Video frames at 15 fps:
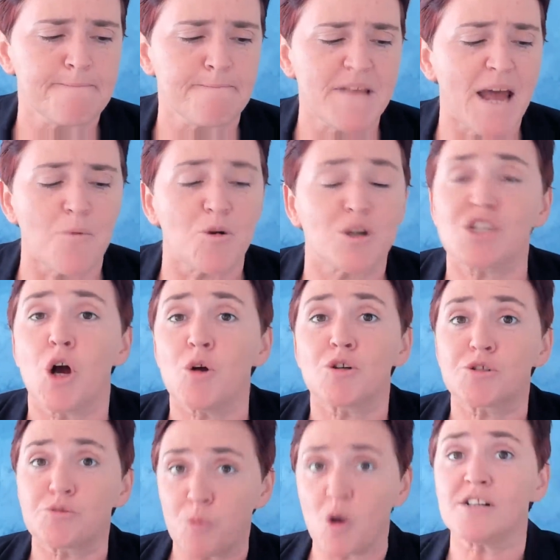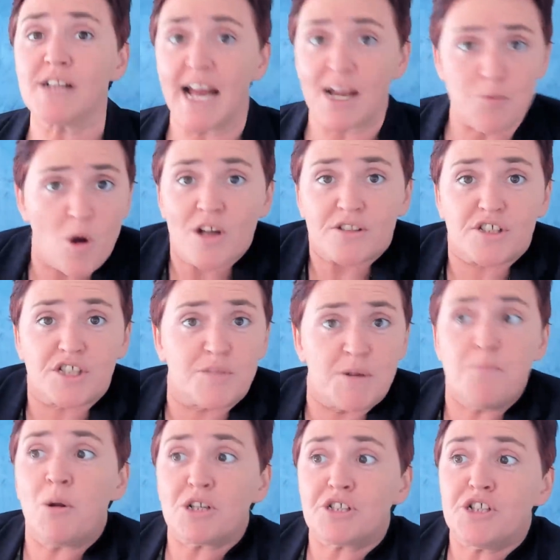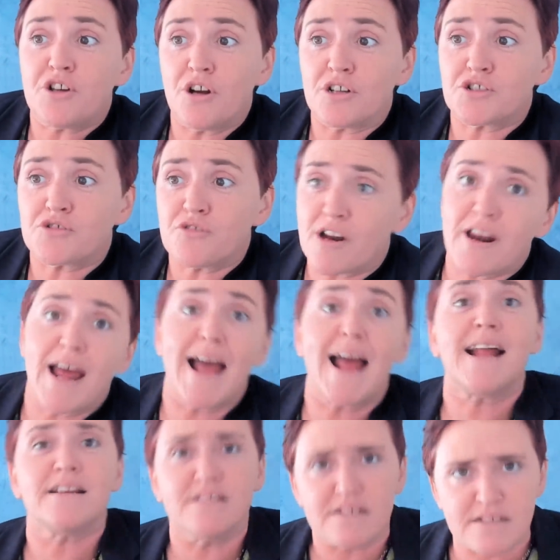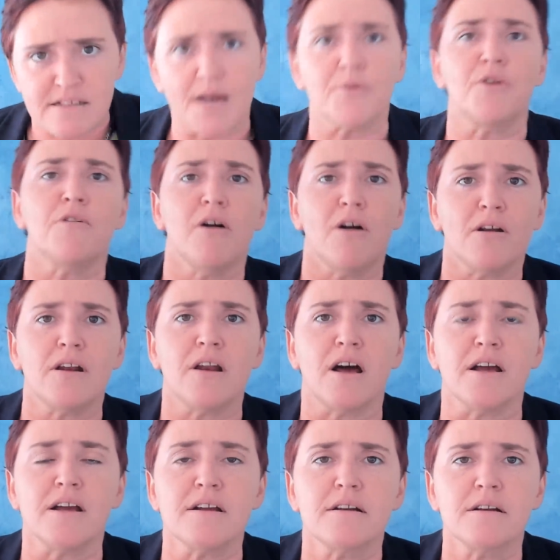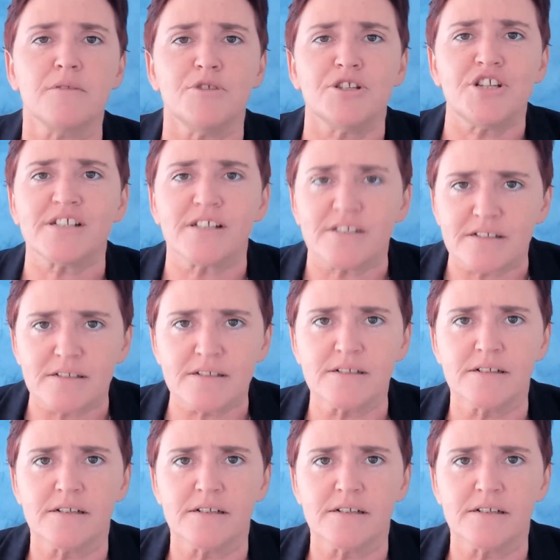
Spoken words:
Yet we're told one at once to be multicultural and that we're all alike. Which is it?